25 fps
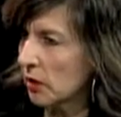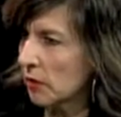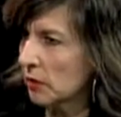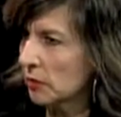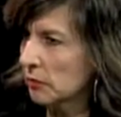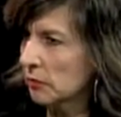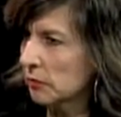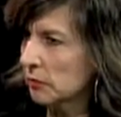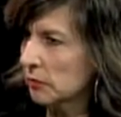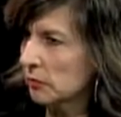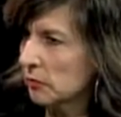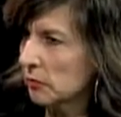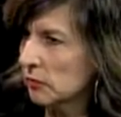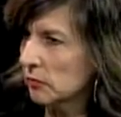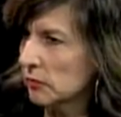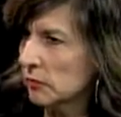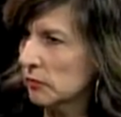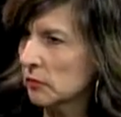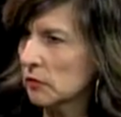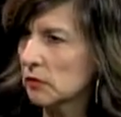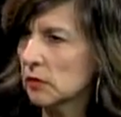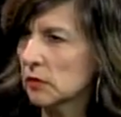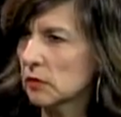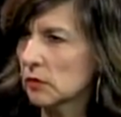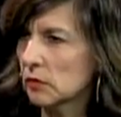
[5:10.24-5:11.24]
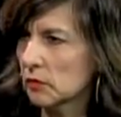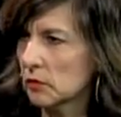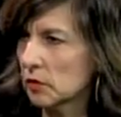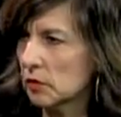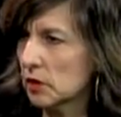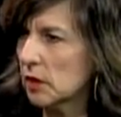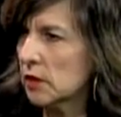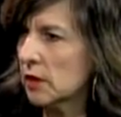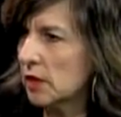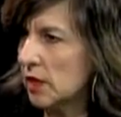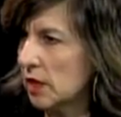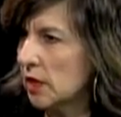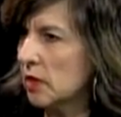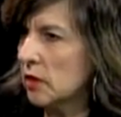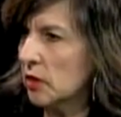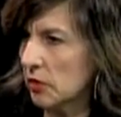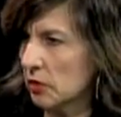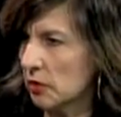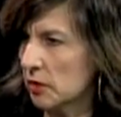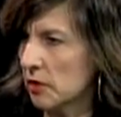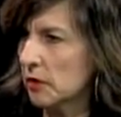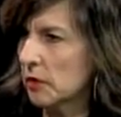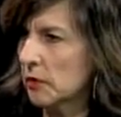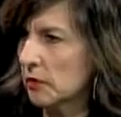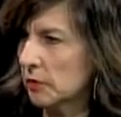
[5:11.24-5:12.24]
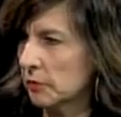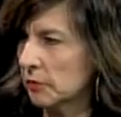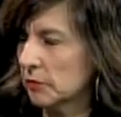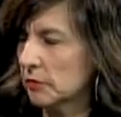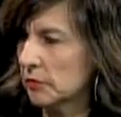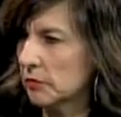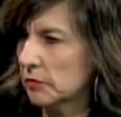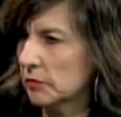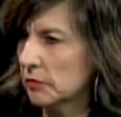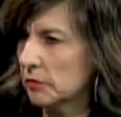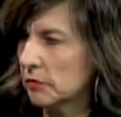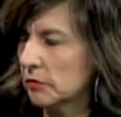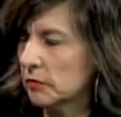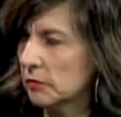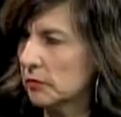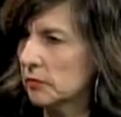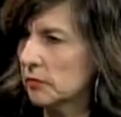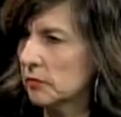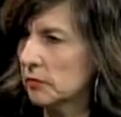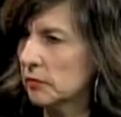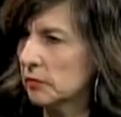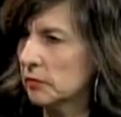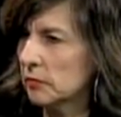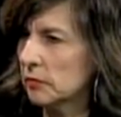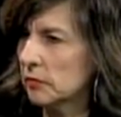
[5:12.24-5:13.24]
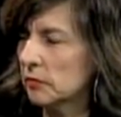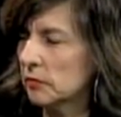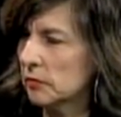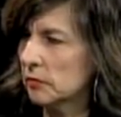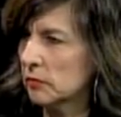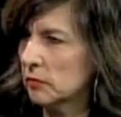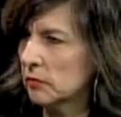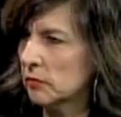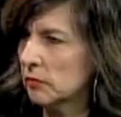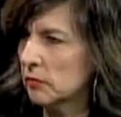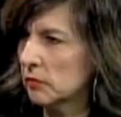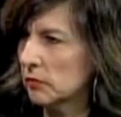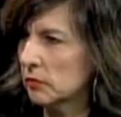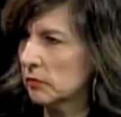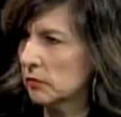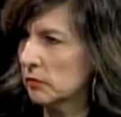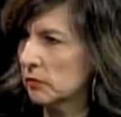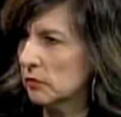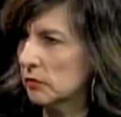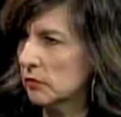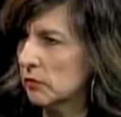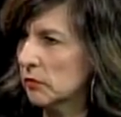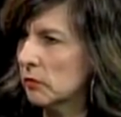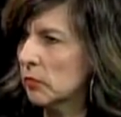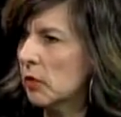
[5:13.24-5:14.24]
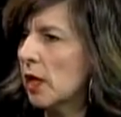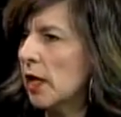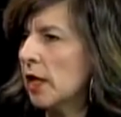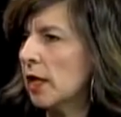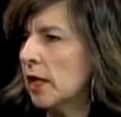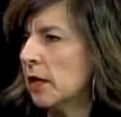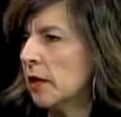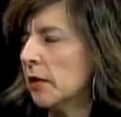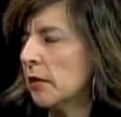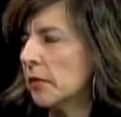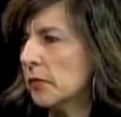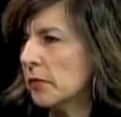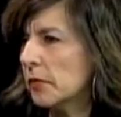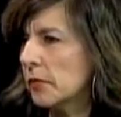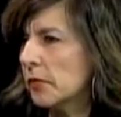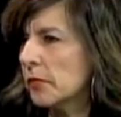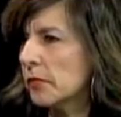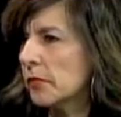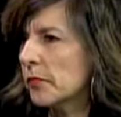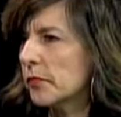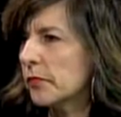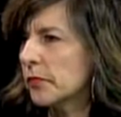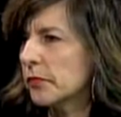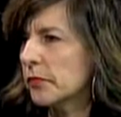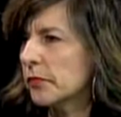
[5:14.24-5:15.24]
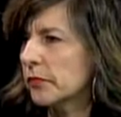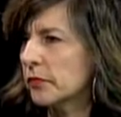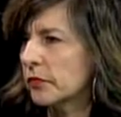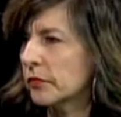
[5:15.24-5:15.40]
No, it was the it was the, the seniors. The, yeah, senior center of North Andover. Right. And